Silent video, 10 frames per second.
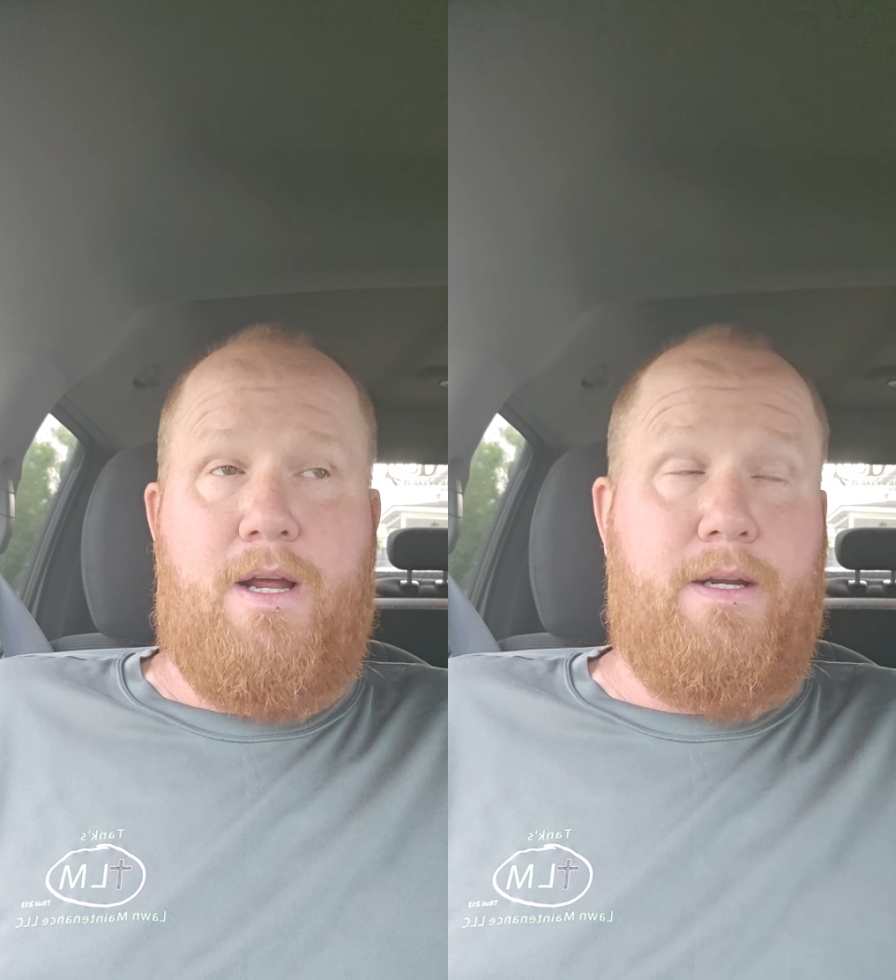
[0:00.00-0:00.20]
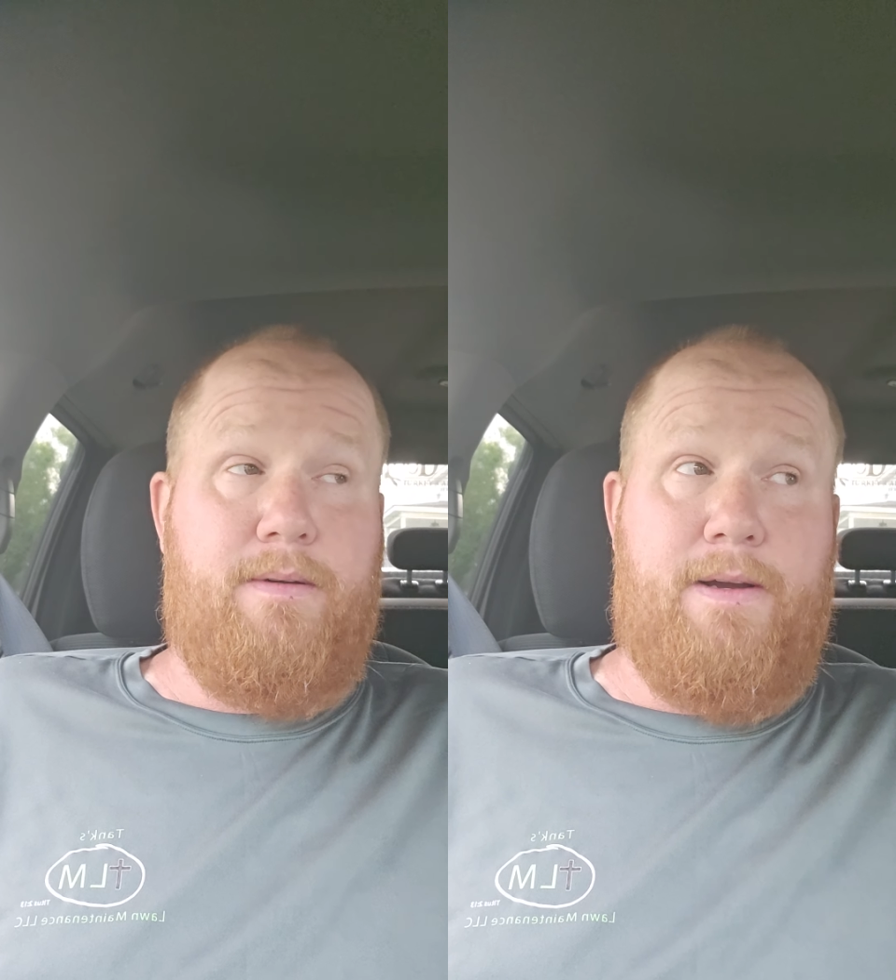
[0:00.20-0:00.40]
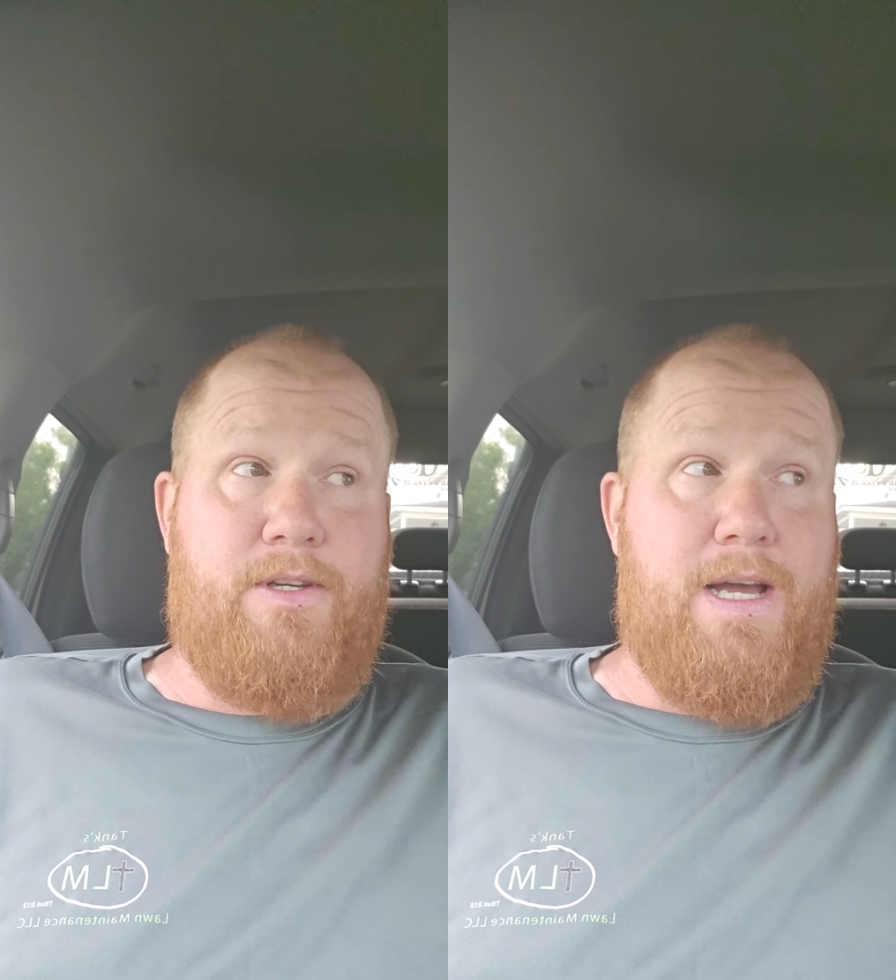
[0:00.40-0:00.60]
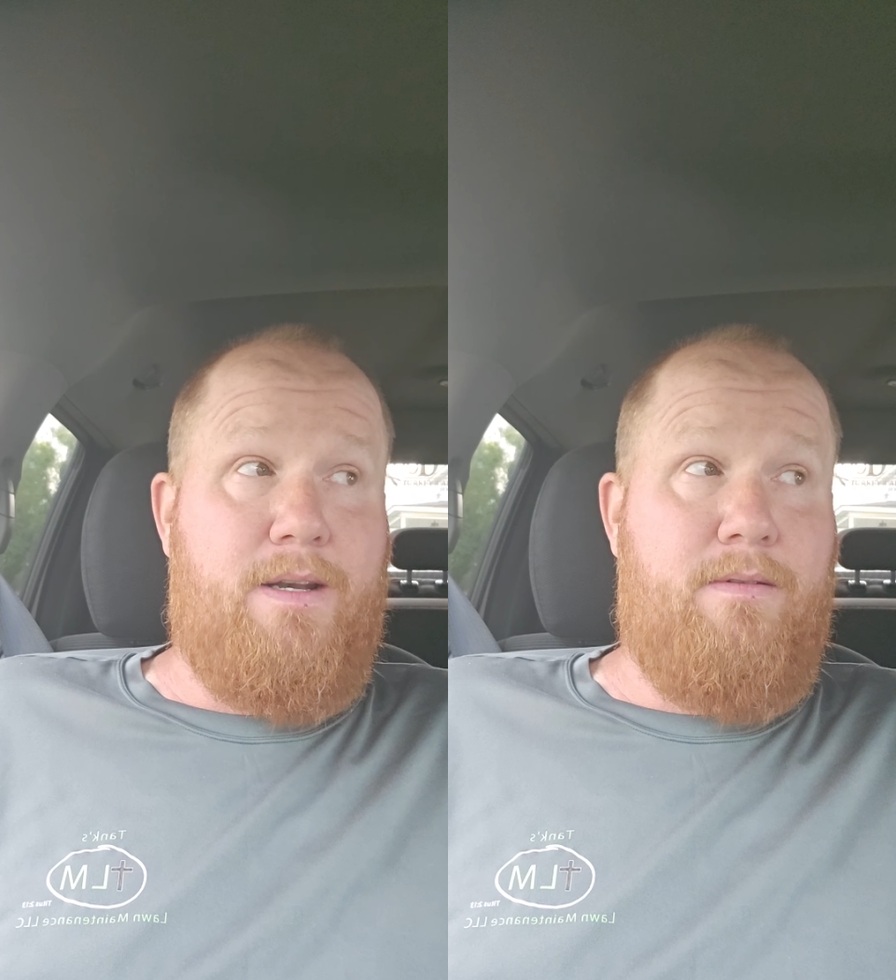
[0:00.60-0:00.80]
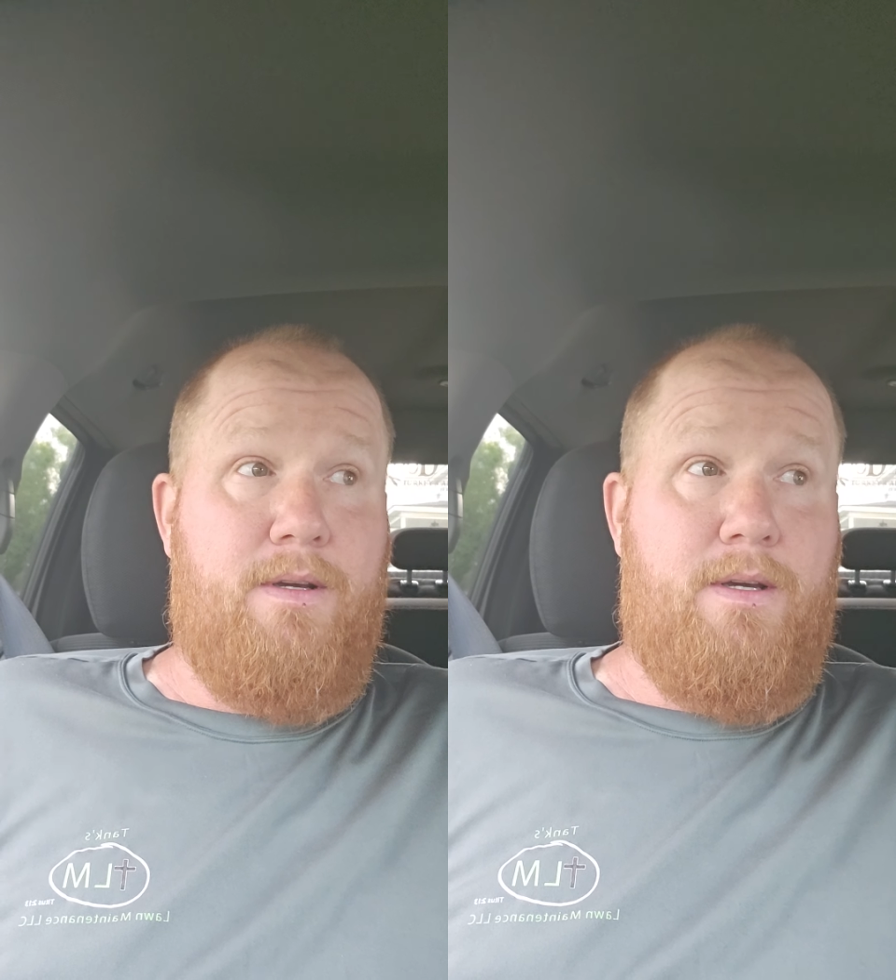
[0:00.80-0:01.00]
Like I've
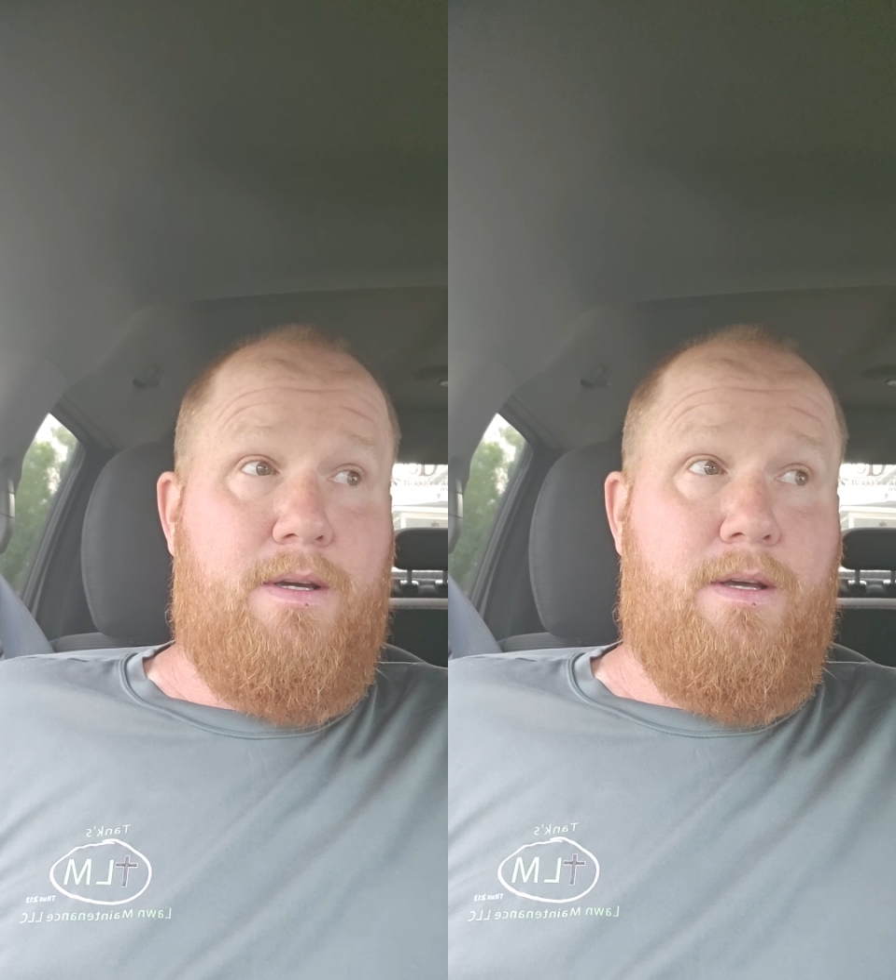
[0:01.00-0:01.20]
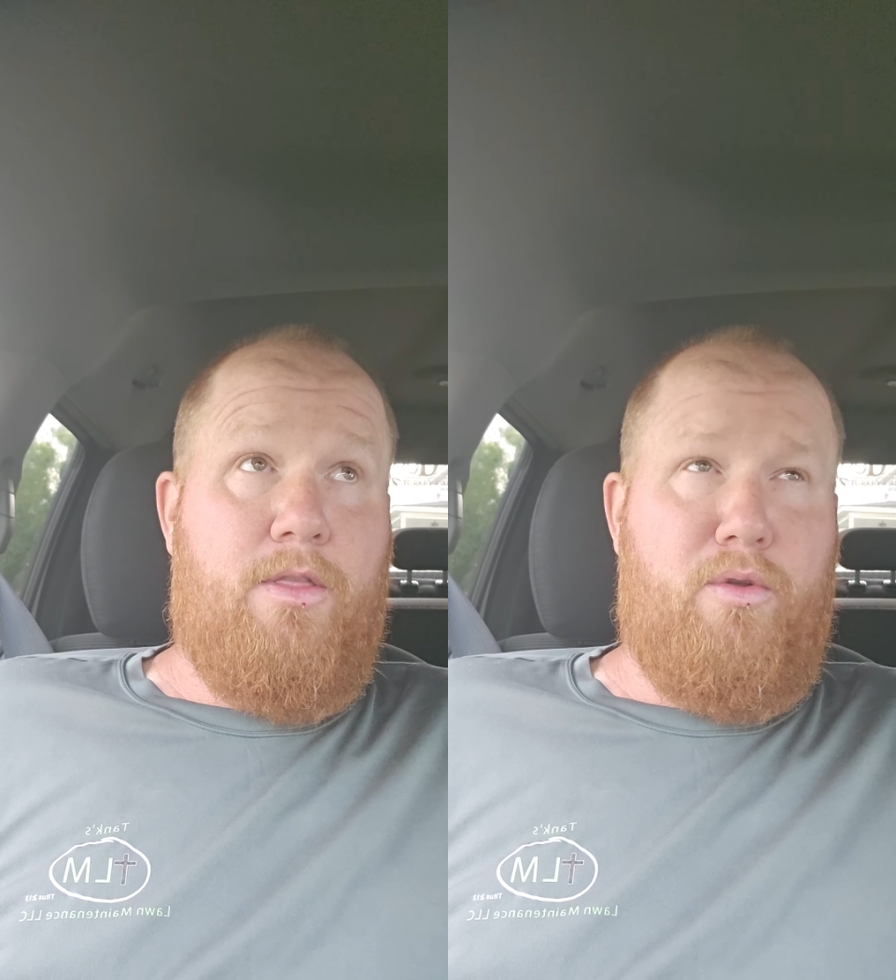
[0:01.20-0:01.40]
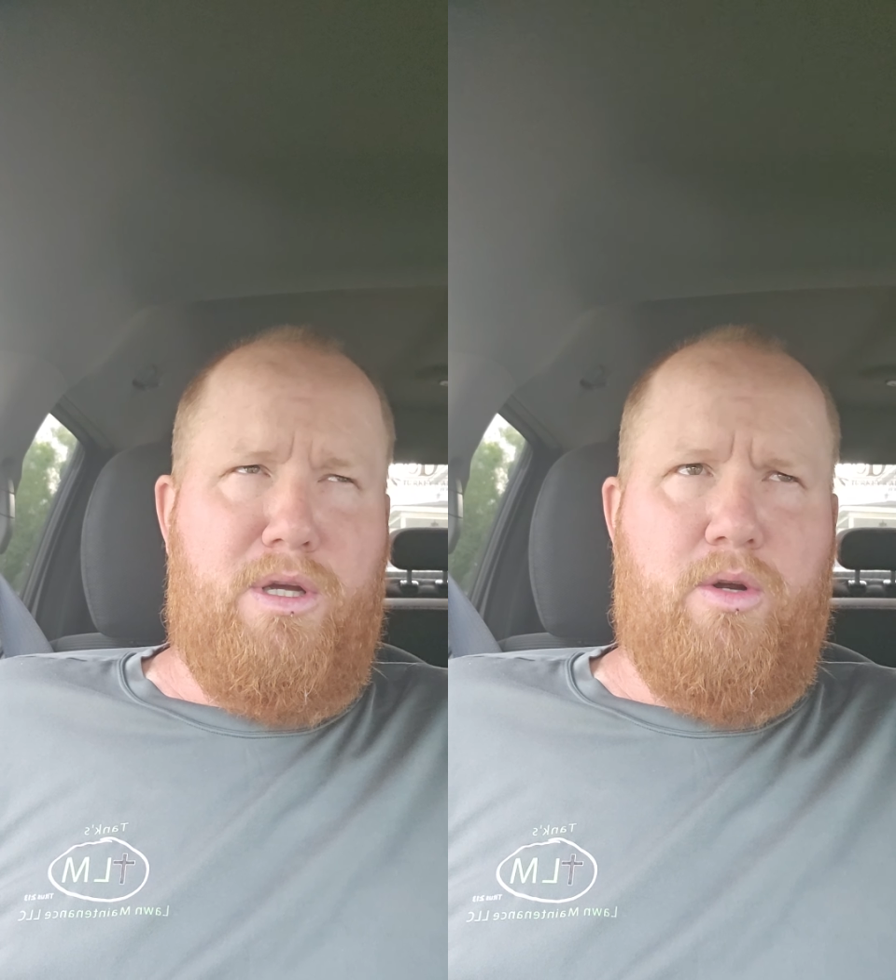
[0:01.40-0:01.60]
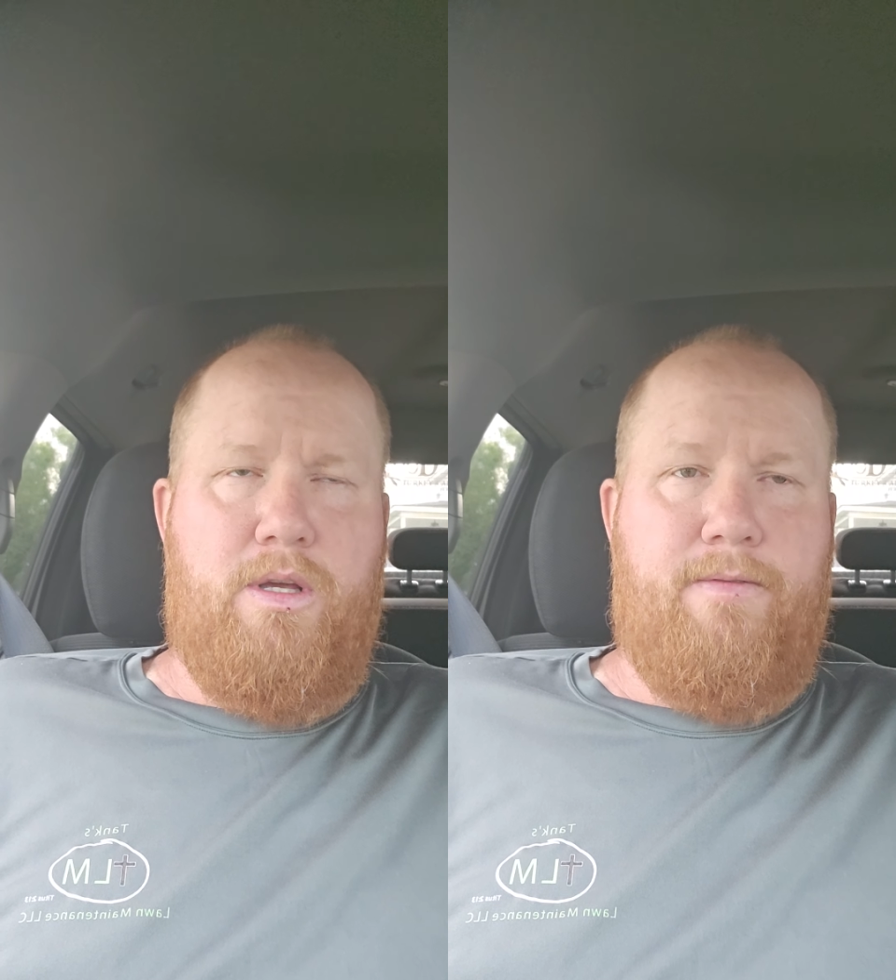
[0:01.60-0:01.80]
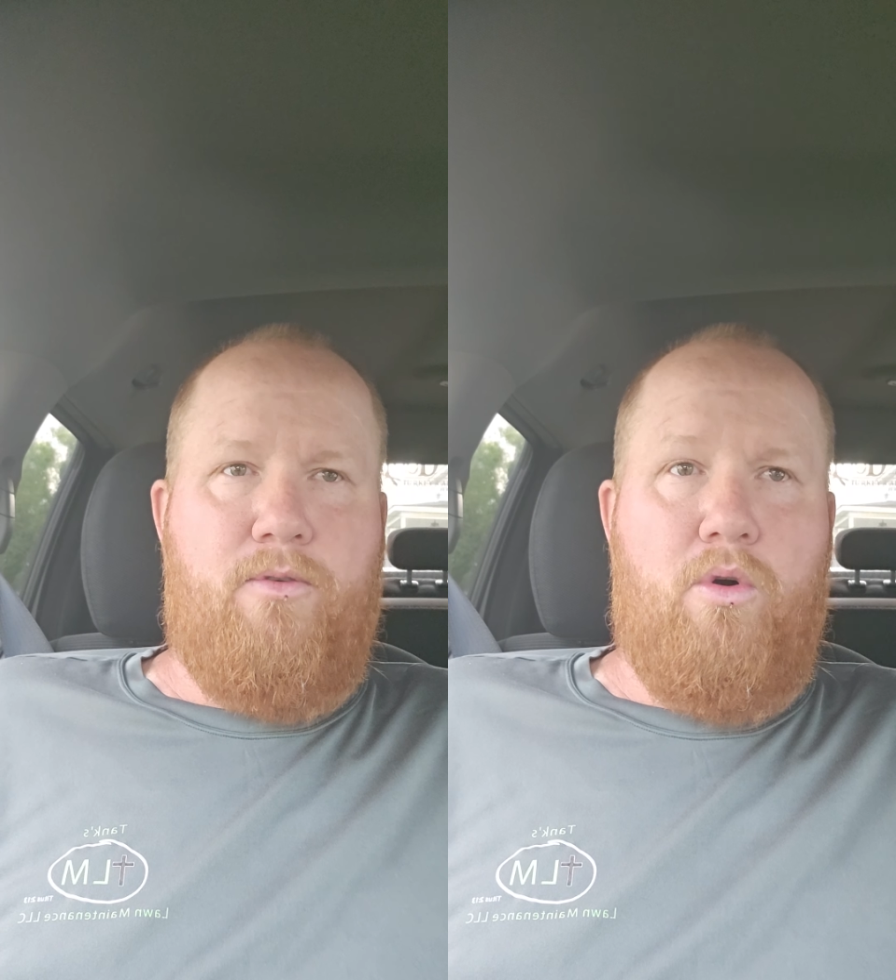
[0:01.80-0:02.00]
got 3 or
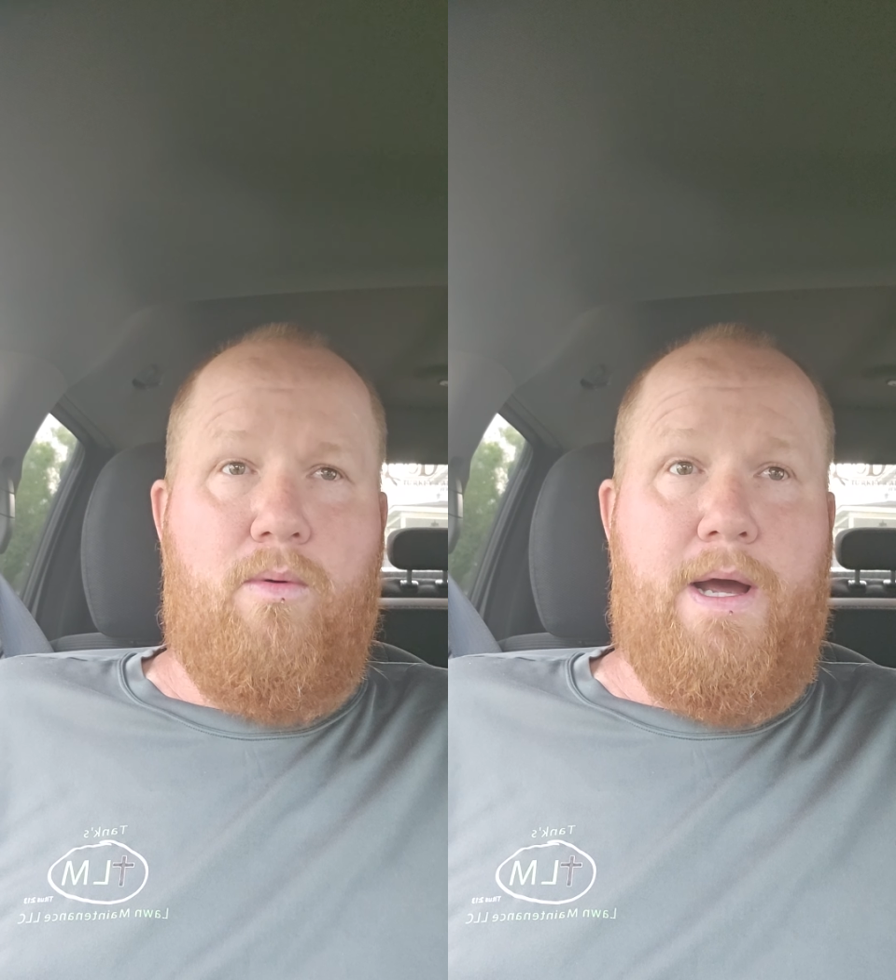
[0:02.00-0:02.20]
either 4